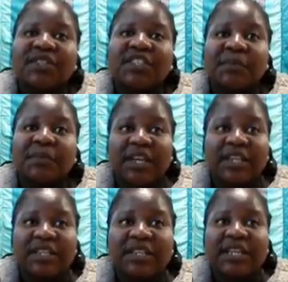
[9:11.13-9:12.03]

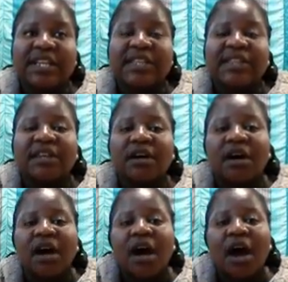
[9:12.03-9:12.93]
suspended in the